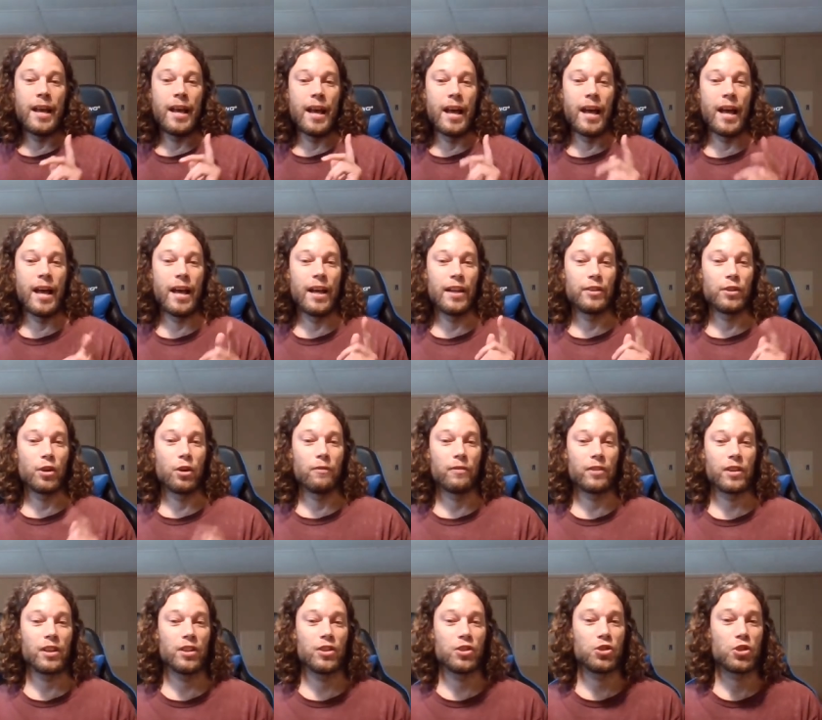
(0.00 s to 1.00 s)
And don't
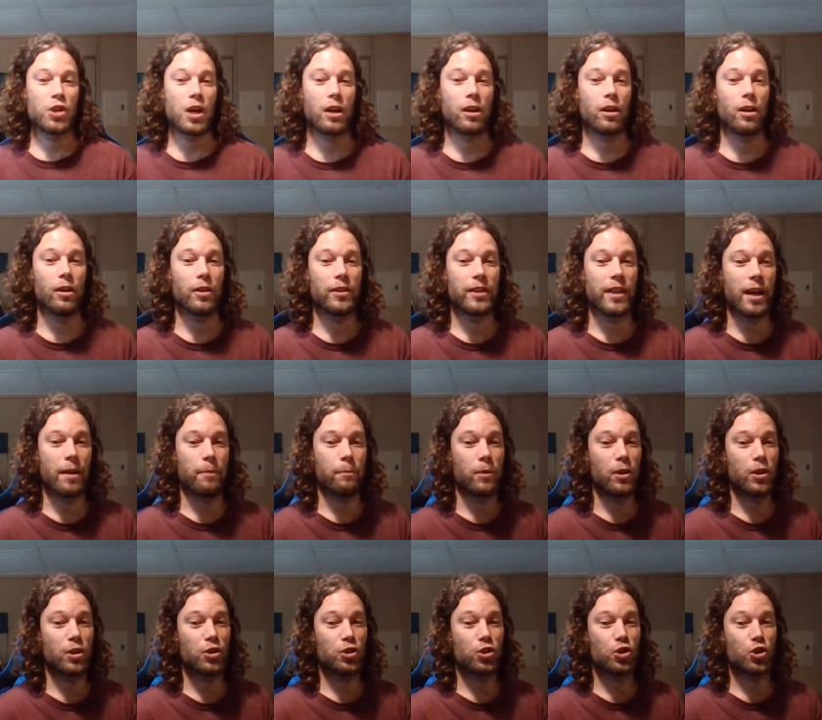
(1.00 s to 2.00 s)
forget to check out that
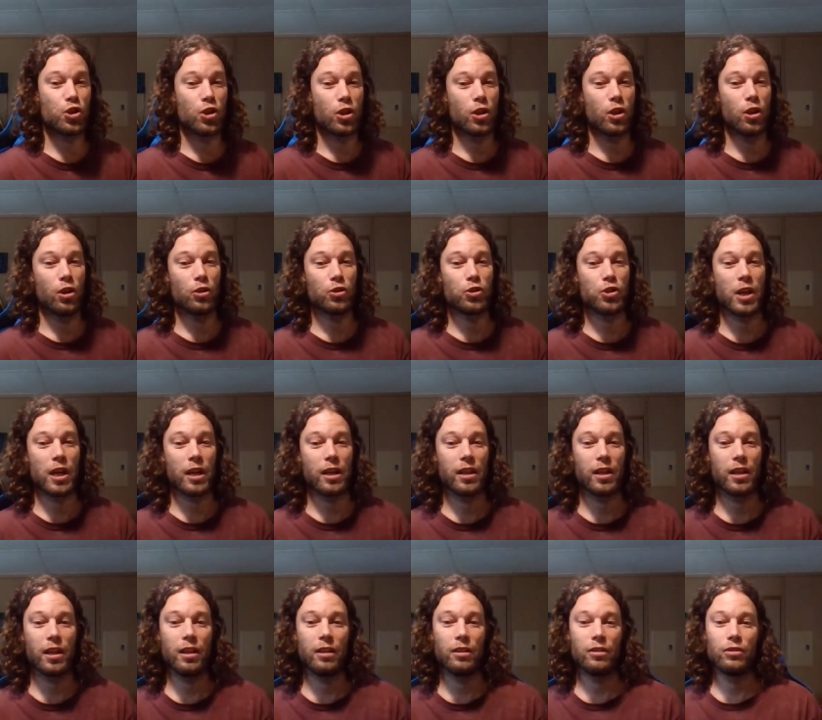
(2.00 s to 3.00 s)
merch. Go check
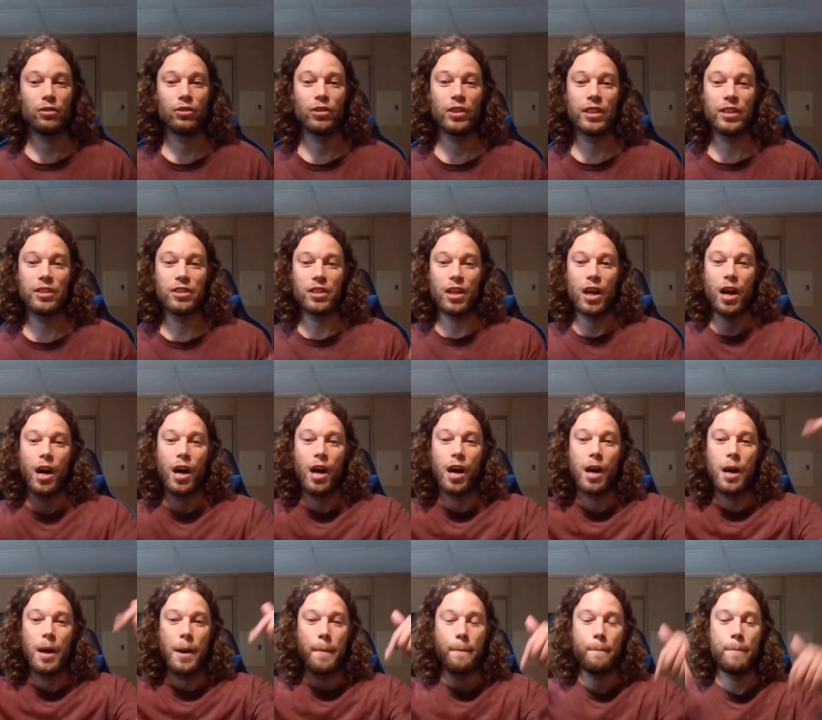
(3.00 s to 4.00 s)
it out. Links
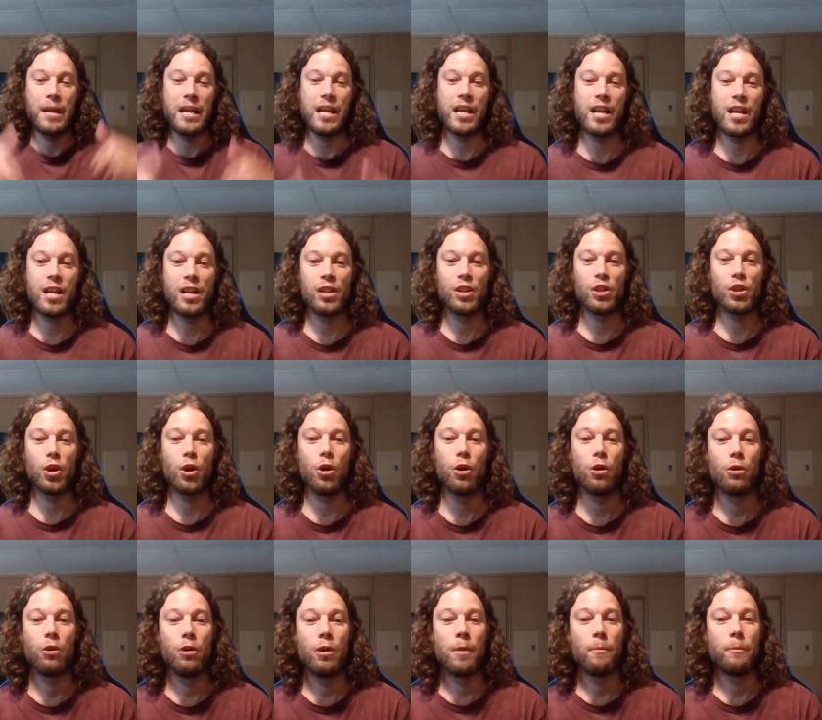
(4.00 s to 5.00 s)
are
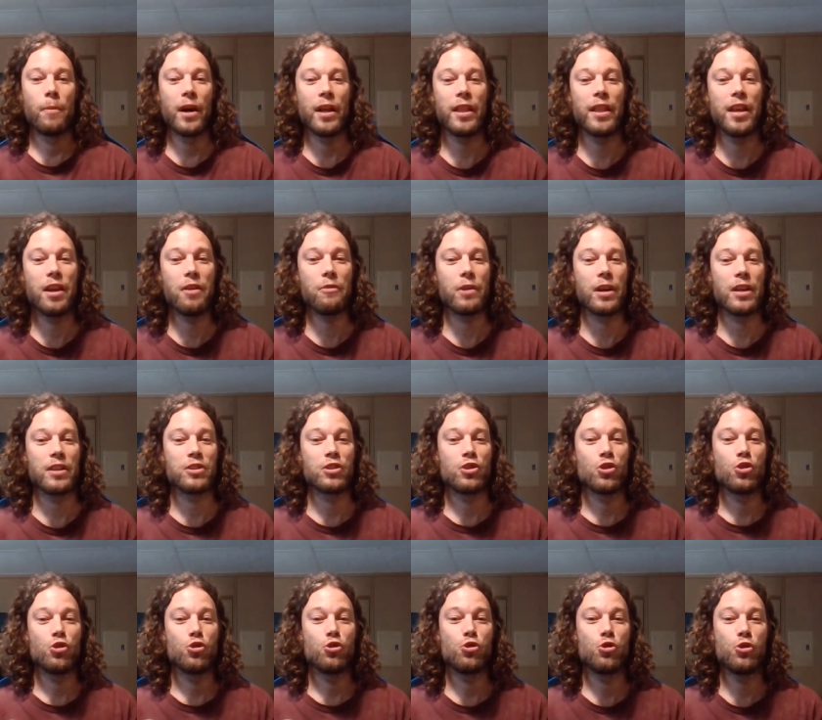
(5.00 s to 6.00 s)
below. But anyways,
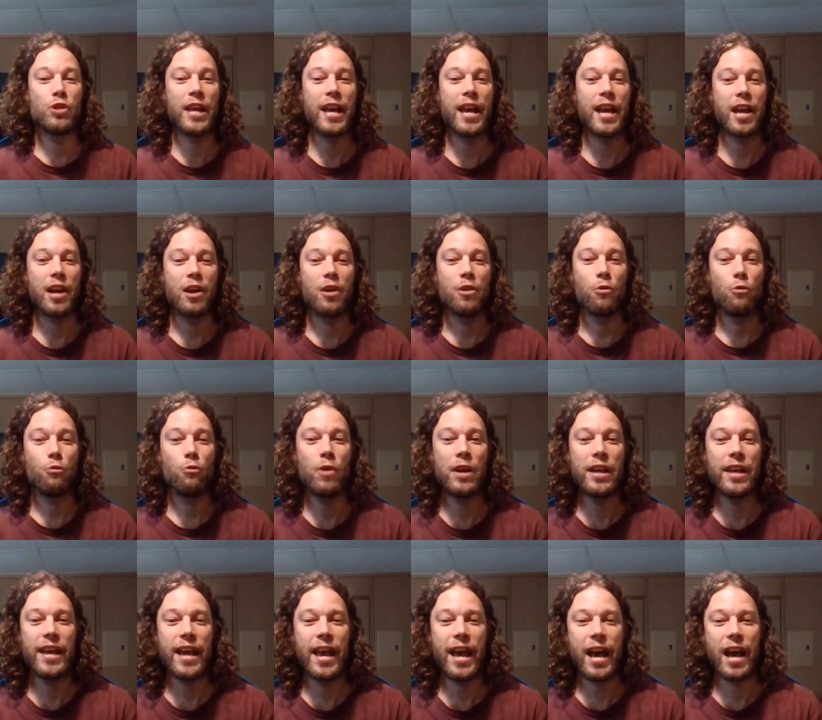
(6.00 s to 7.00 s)
today
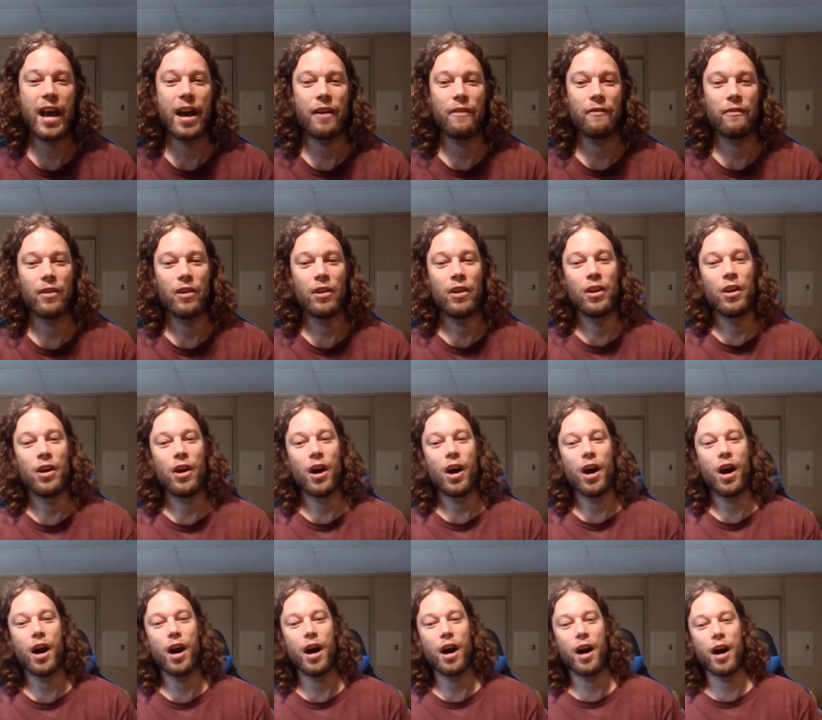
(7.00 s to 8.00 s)
we have
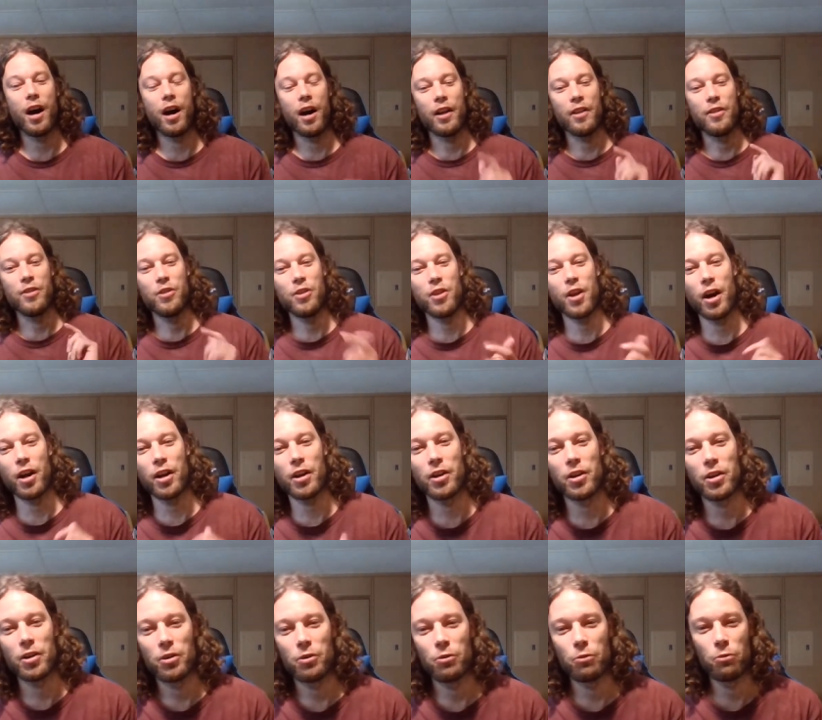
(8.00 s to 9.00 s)

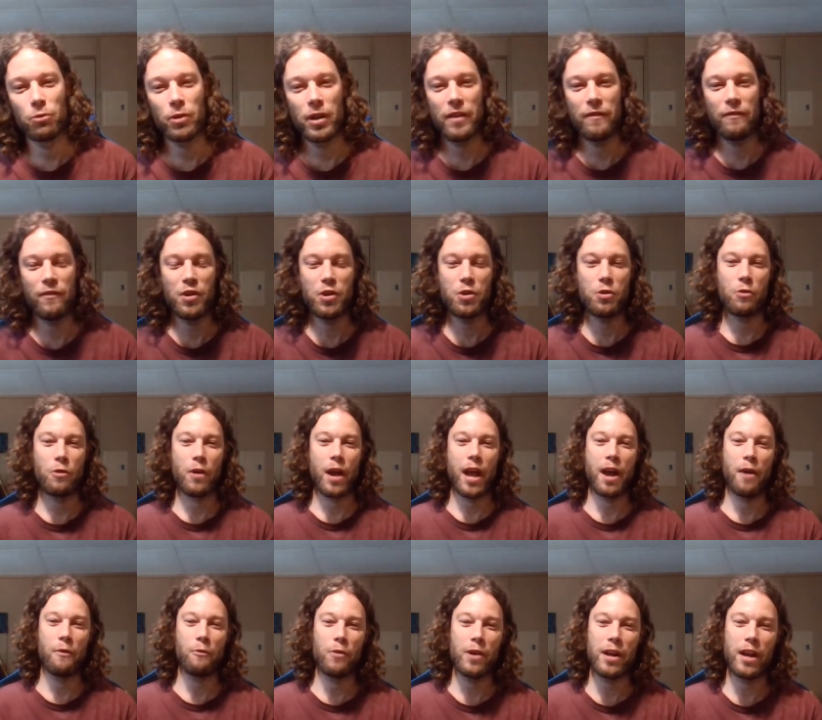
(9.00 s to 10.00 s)
another review.
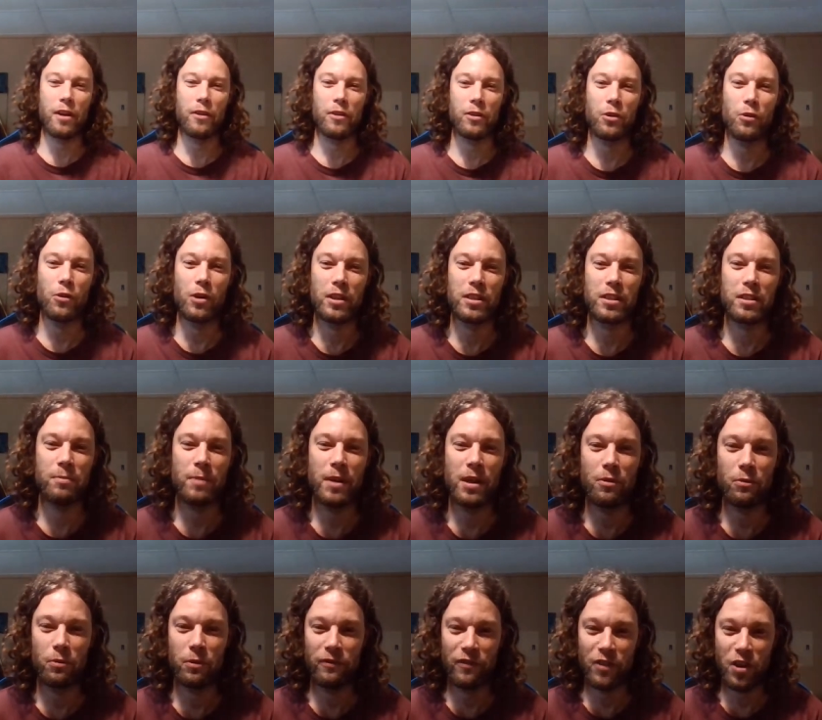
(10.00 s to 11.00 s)
And we are going to be
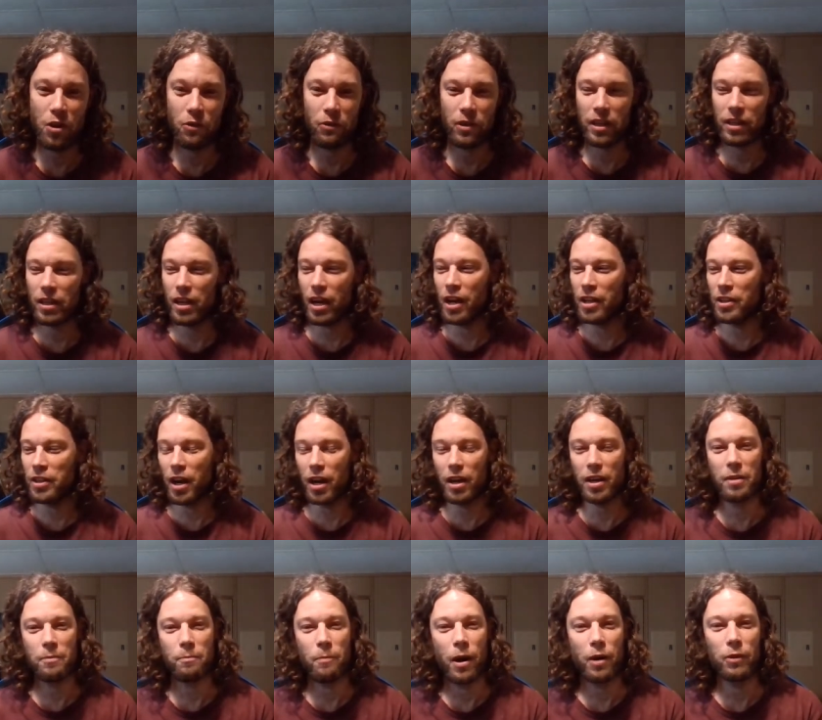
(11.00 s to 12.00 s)
reviewing
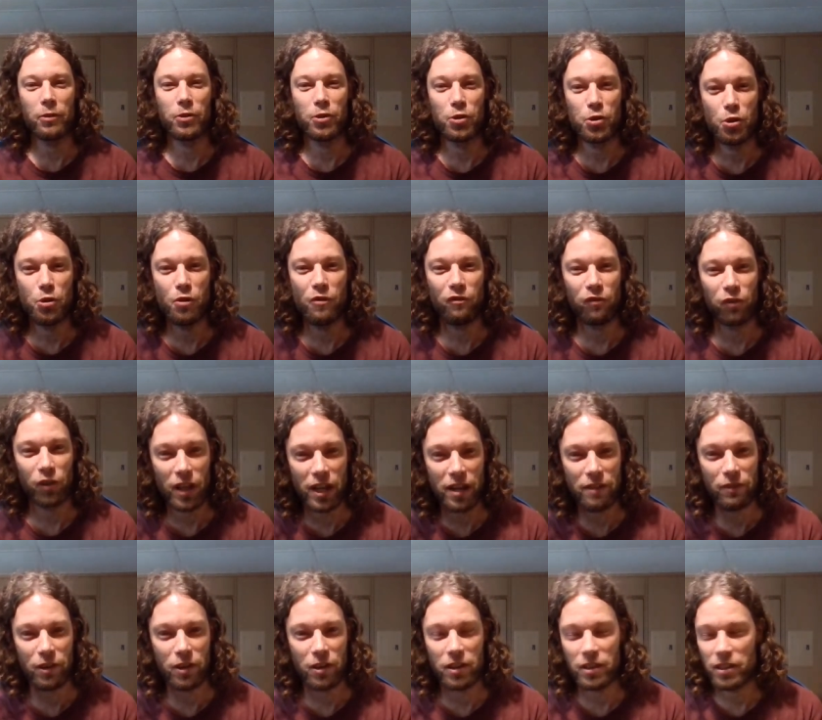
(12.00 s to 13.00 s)
another Mountain Dew
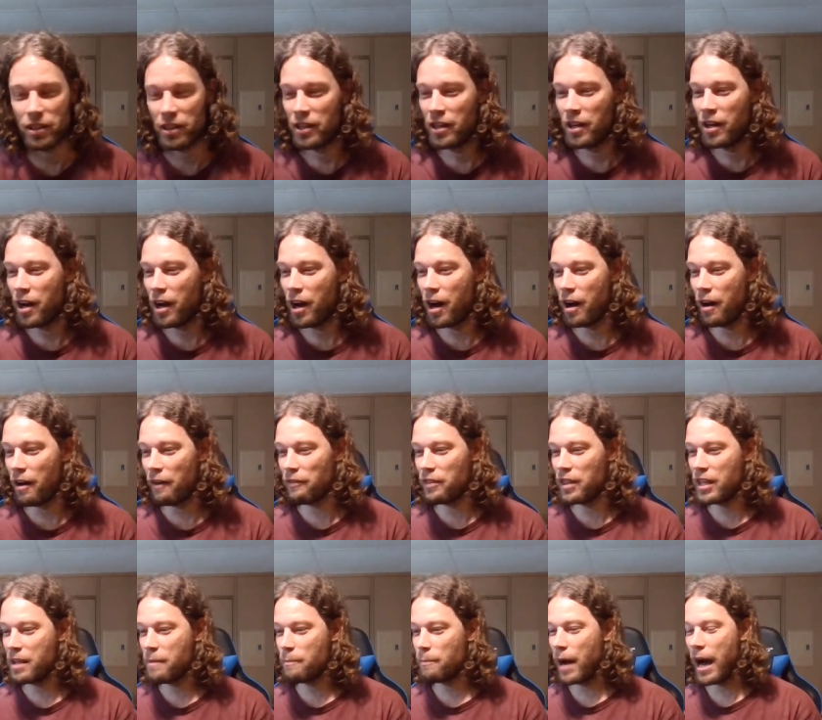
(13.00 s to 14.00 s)
flavored of
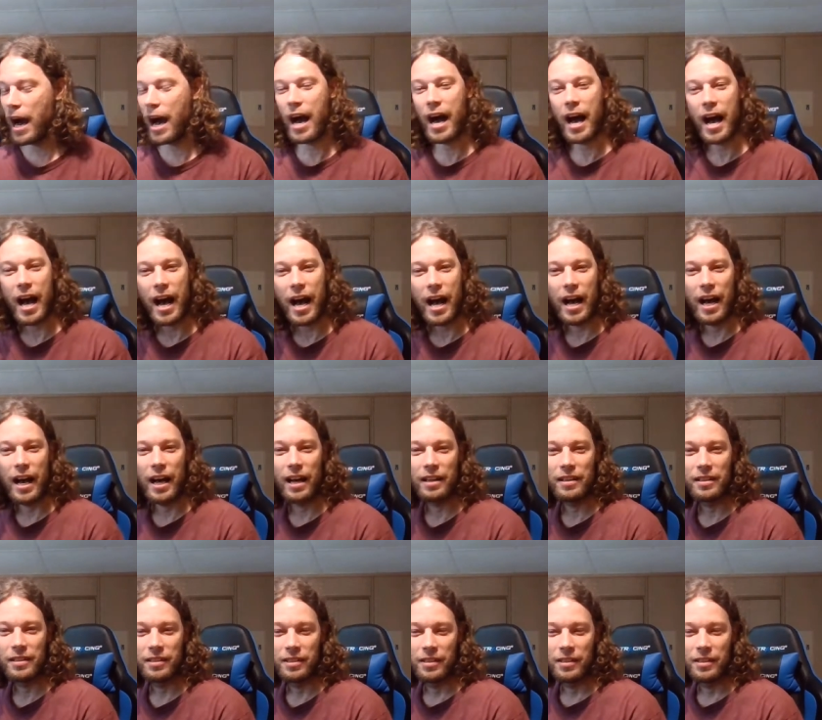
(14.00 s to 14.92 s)
the Baja